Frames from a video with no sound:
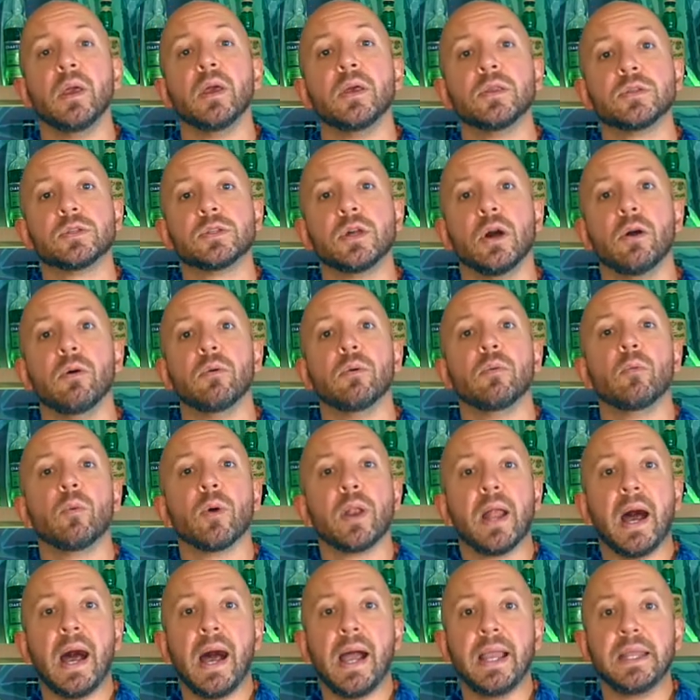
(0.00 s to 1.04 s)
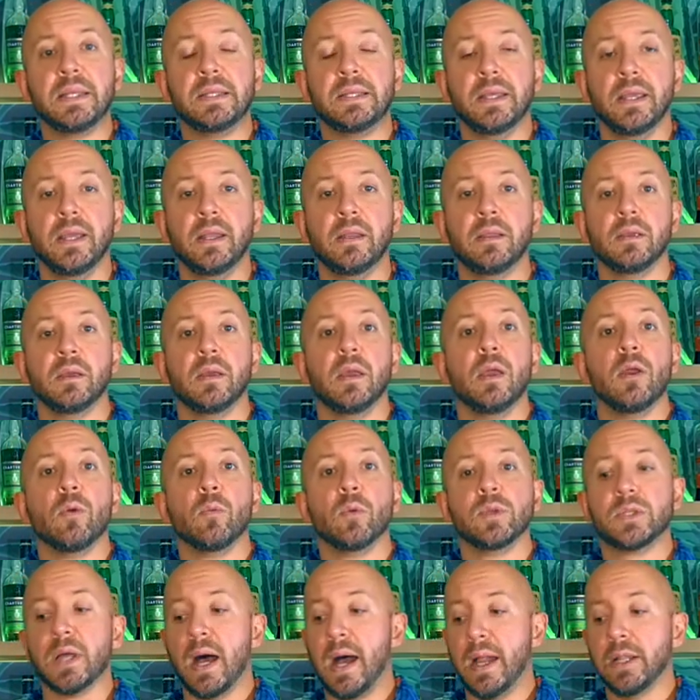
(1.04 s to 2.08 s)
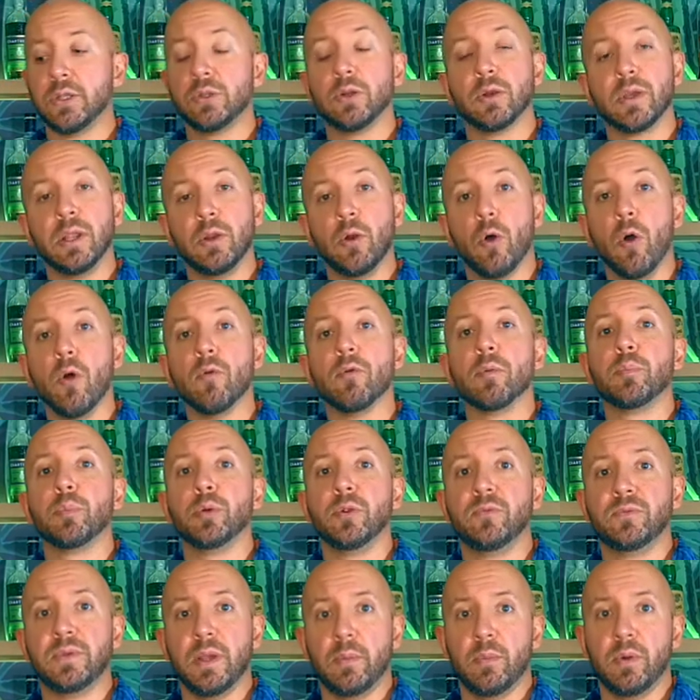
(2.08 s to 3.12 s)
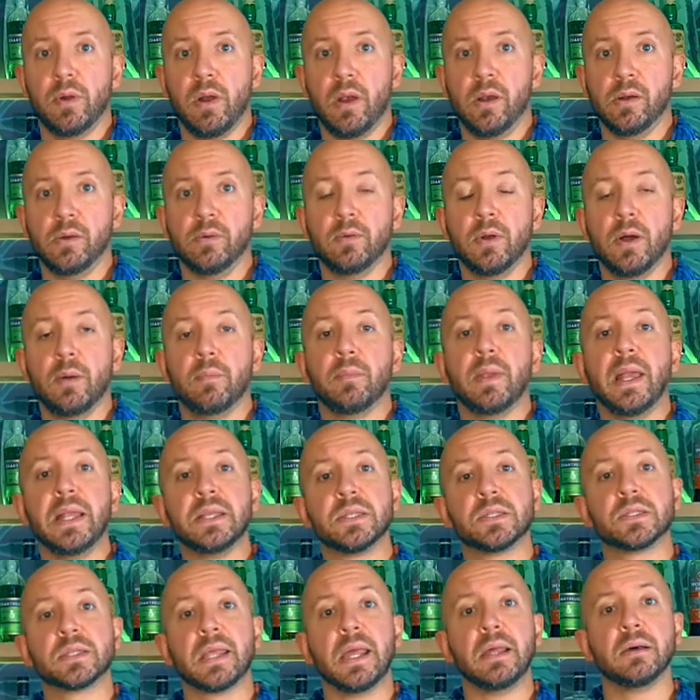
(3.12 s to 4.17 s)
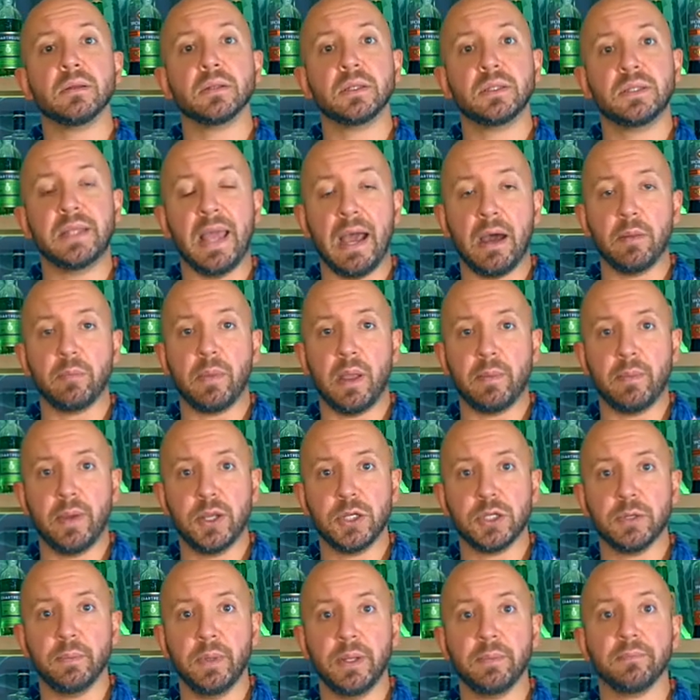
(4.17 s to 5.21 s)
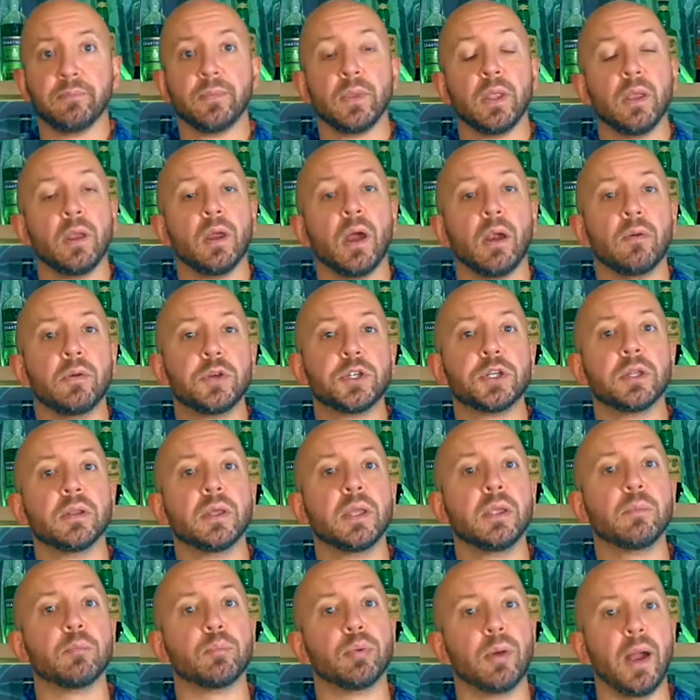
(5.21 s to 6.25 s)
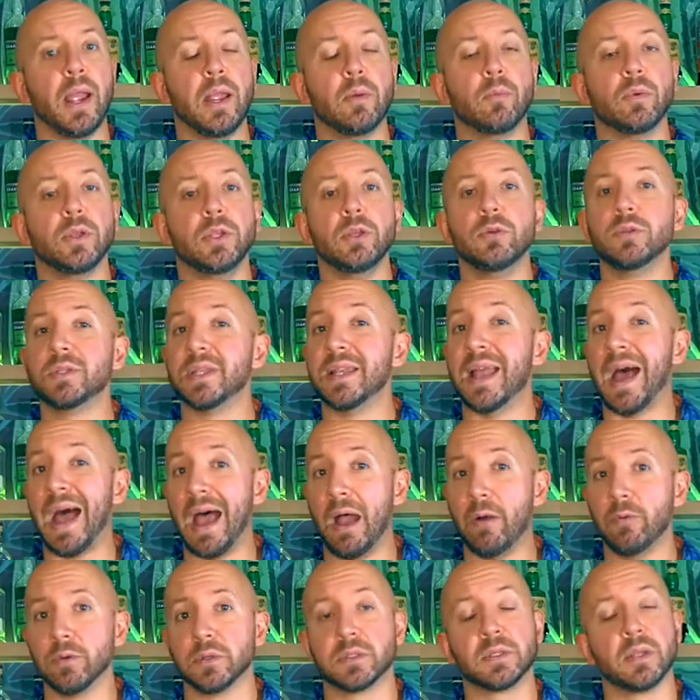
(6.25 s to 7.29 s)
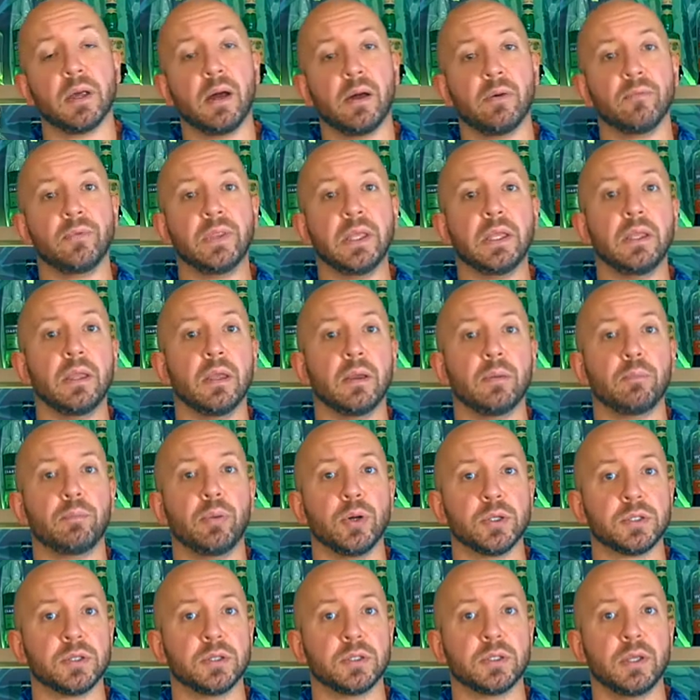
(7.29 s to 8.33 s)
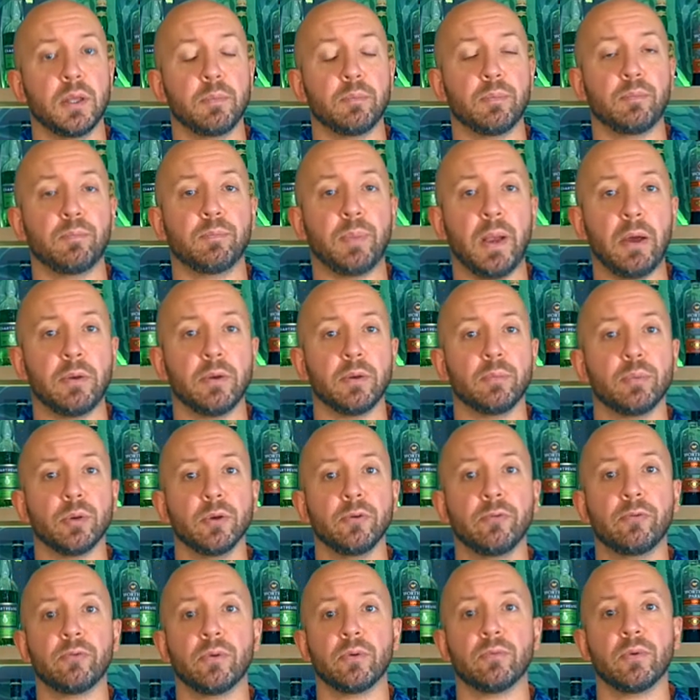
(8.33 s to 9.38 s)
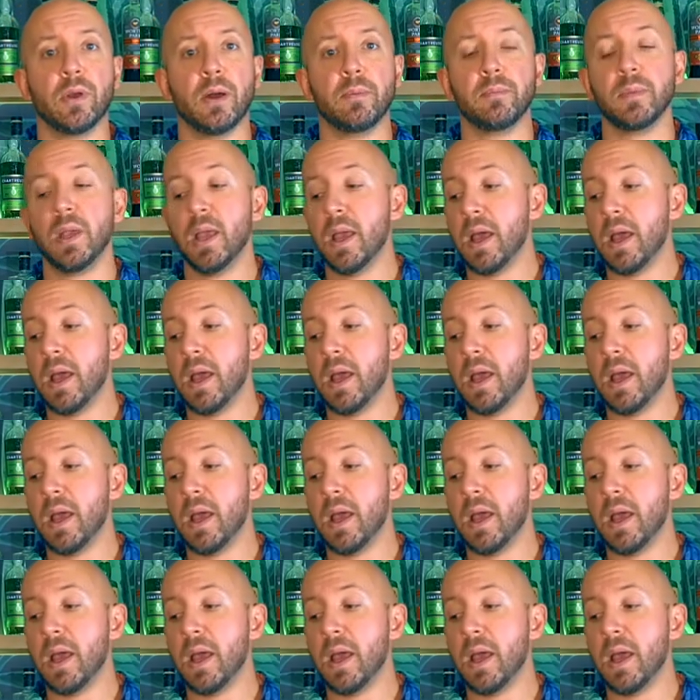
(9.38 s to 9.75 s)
So what I did was I took an overproof Demerara rum and scaled down my measurement. Originally, Bryan would use an ounce of the Pusser's gunpowder proof rum.